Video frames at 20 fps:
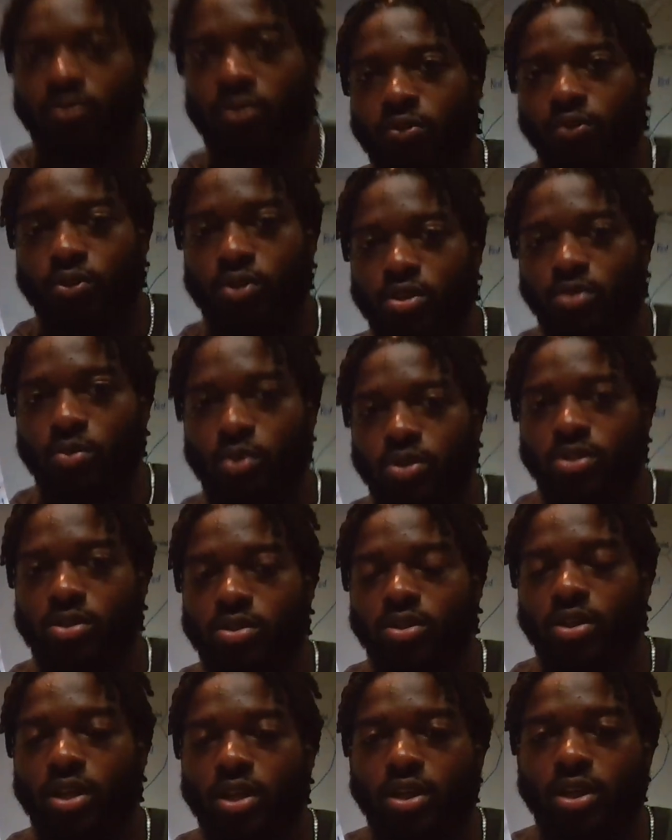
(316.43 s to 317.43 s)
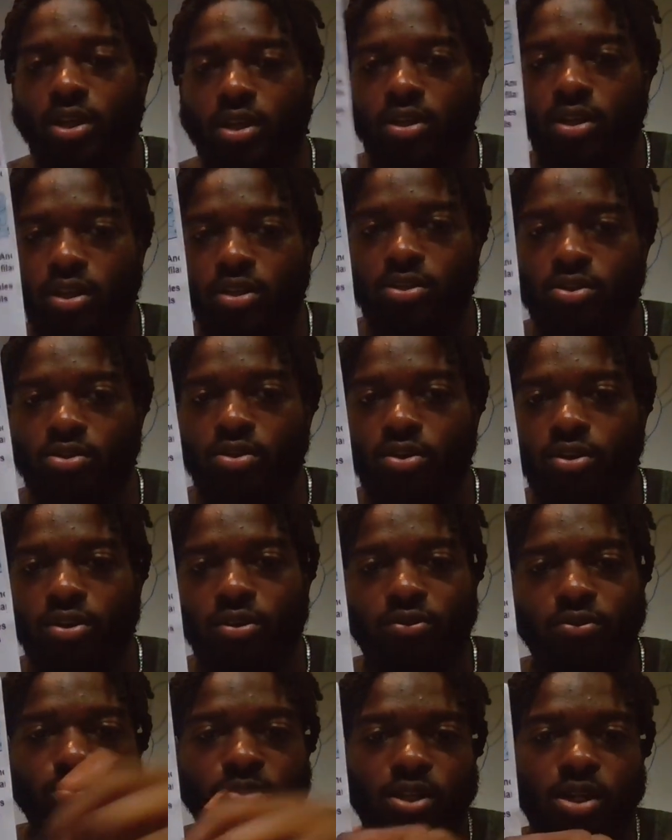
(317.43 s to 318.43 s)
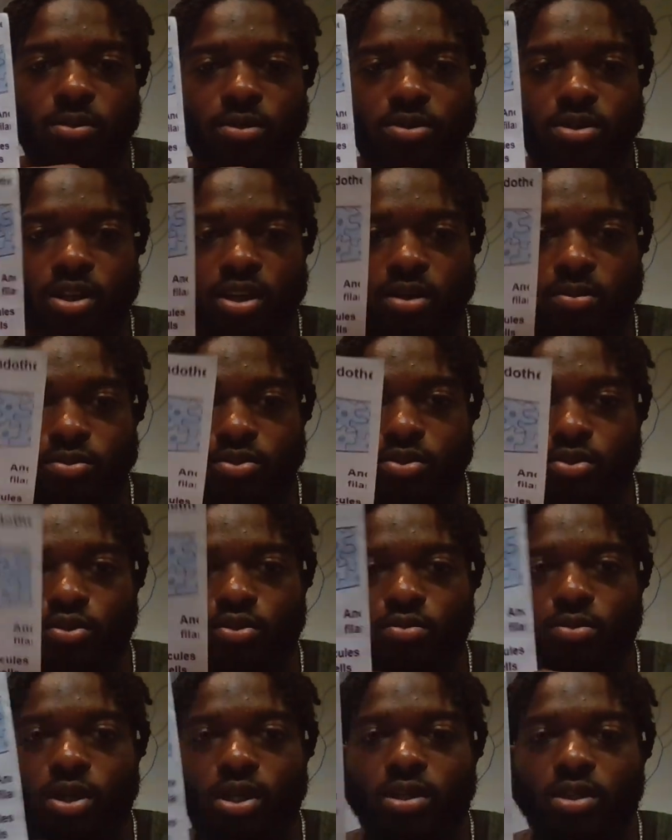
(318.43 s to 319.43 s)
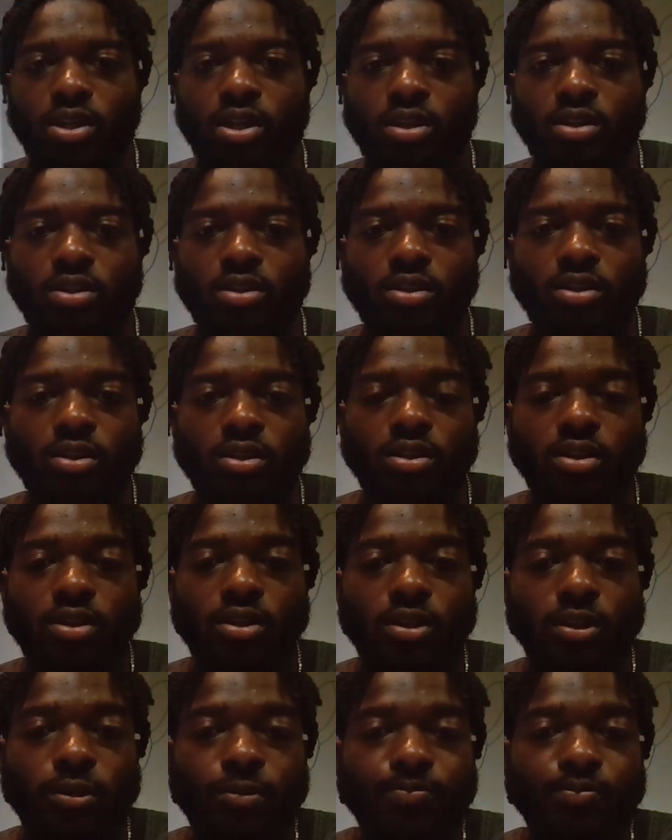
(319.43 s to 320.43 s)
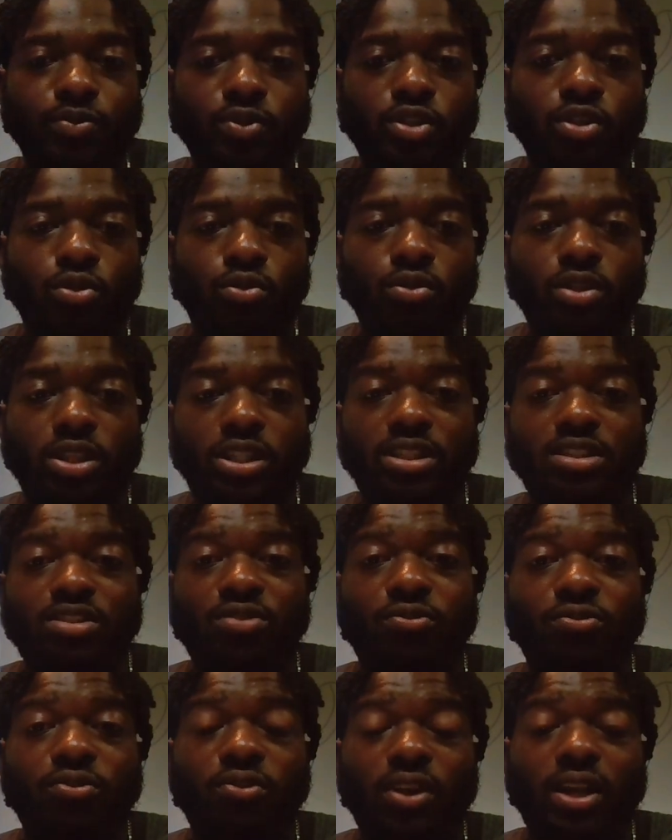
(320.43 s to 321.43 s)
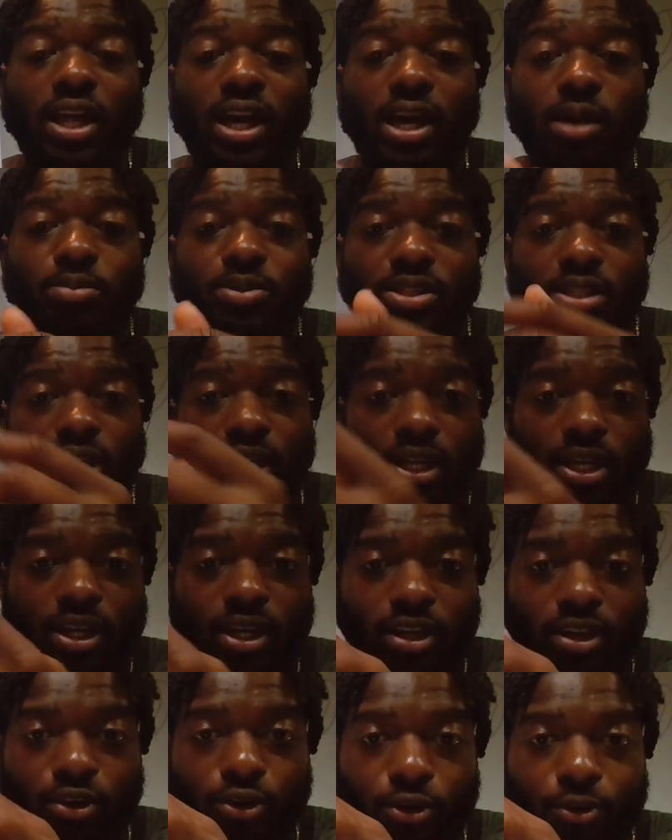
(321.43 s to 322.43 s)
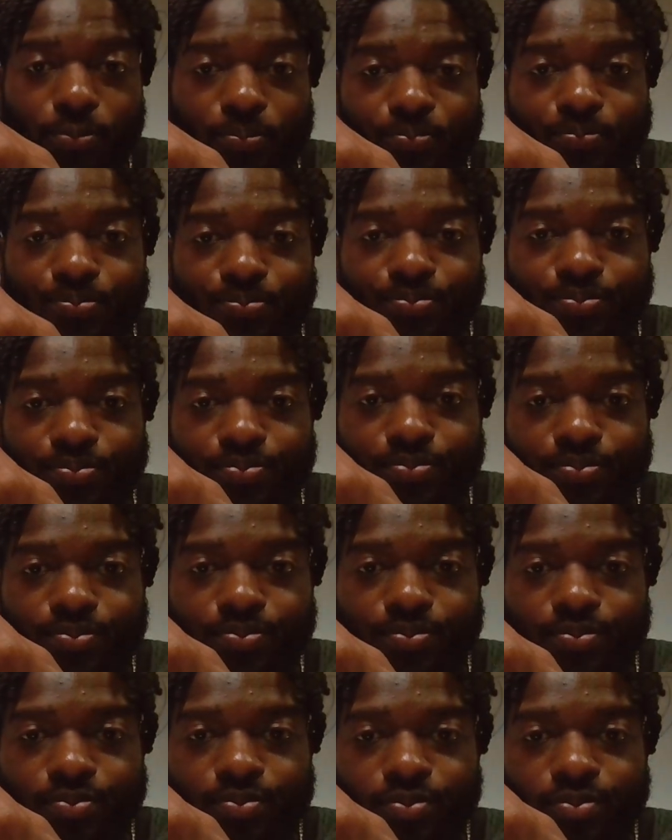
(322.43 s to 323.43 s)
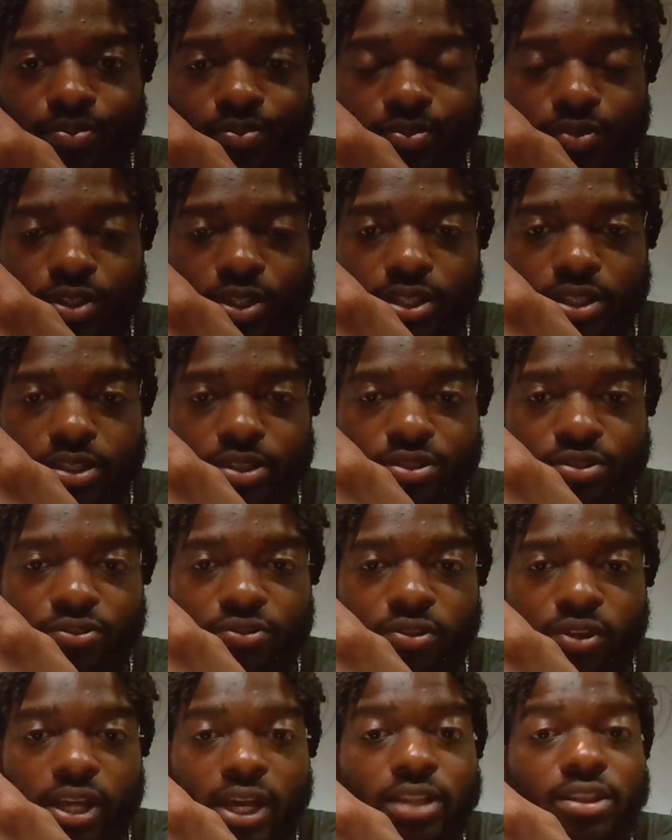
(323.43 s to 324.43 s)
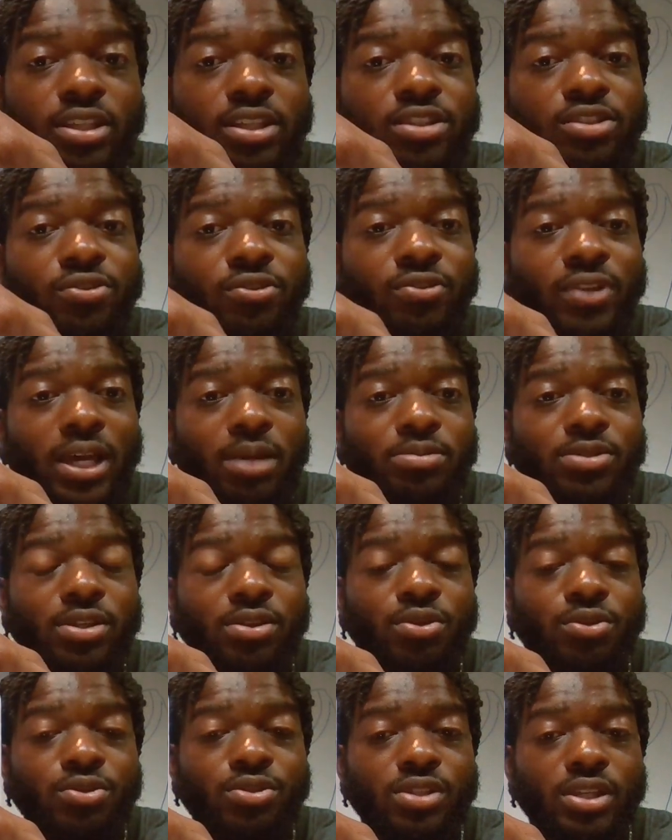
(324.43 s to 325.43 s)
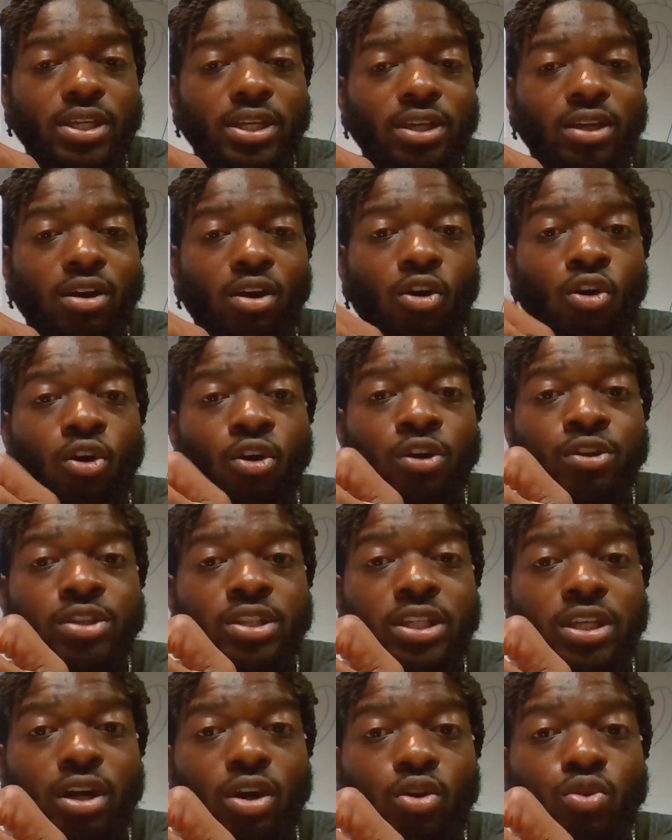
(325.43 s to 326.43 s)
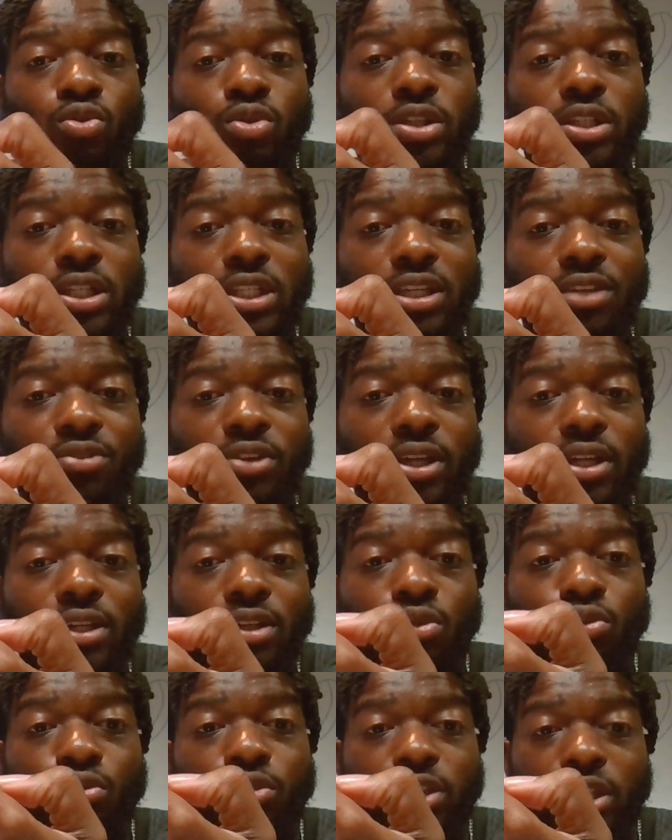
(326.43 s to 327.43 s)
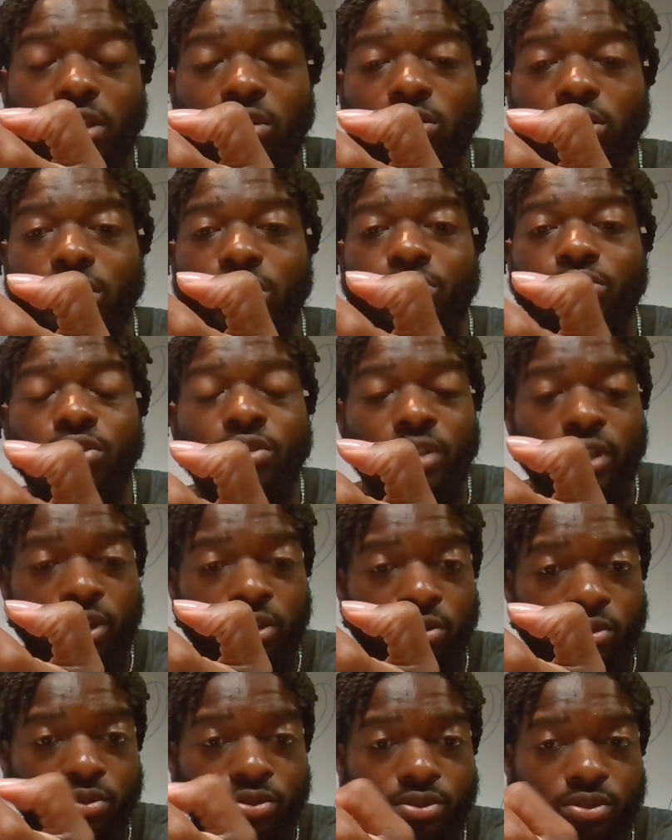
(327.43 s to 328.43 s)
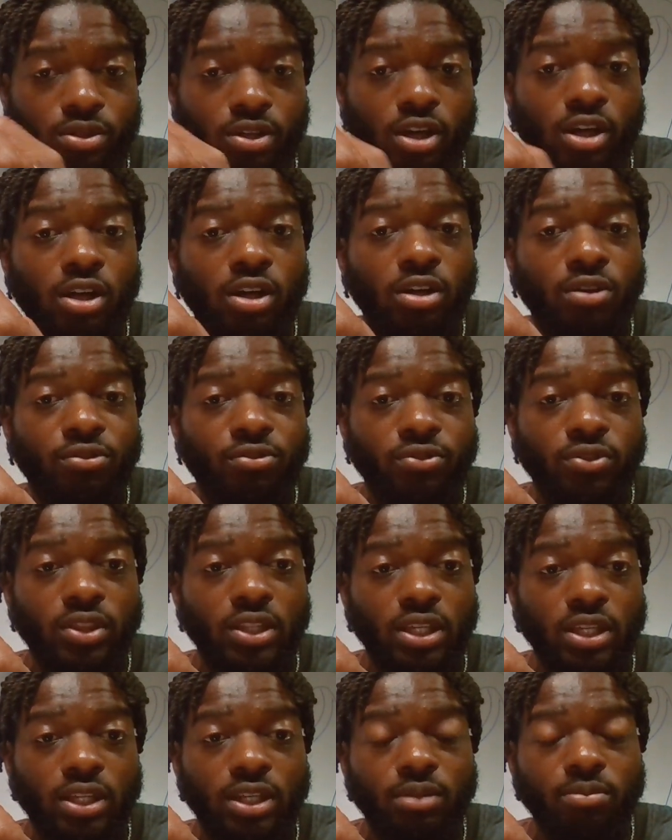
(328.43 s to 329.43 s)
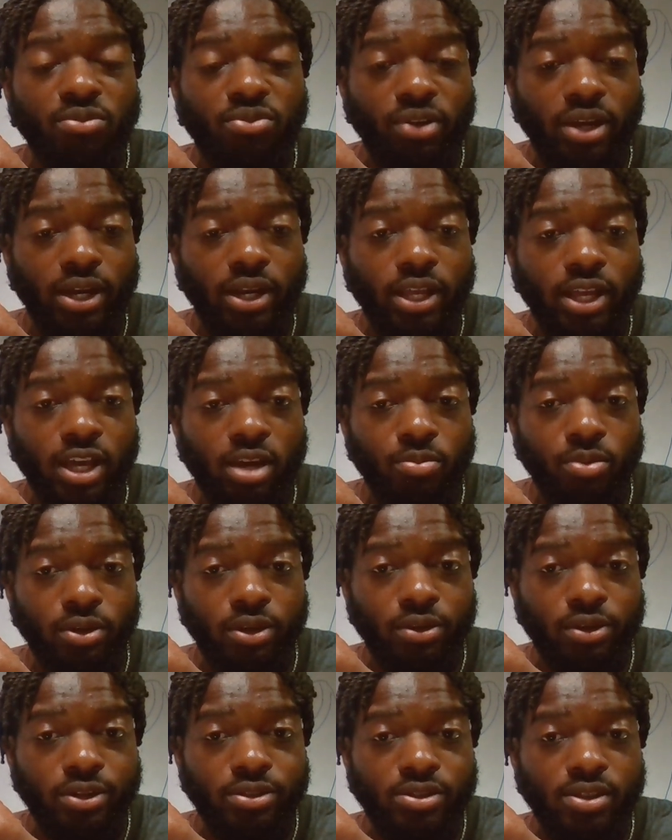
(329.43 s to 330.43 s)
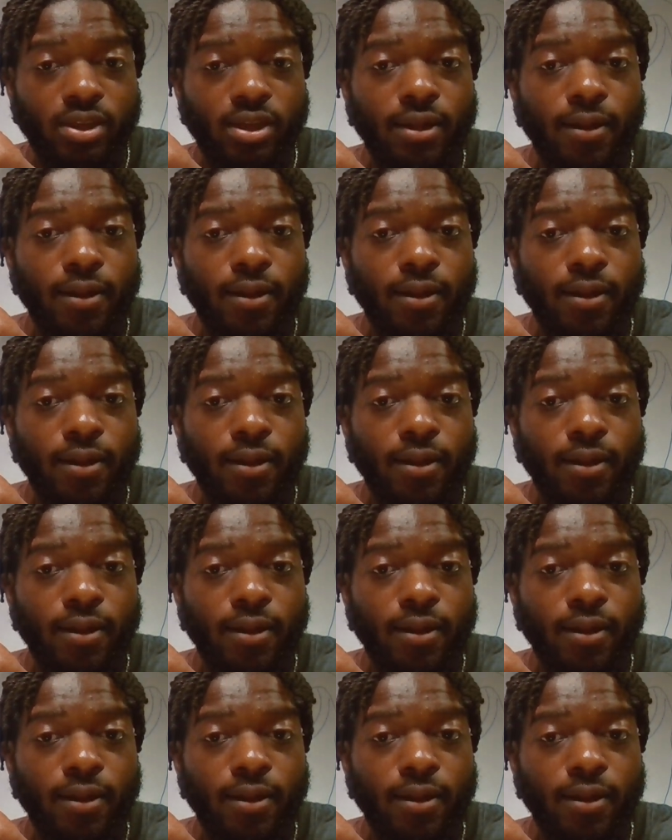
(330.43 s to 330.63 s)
for some reason, and it gets darker from time to time, so don't mind that. So these flaps here, these flaps that you're seeing are the oak leaf endothelial cells of the lymphatic capillaries.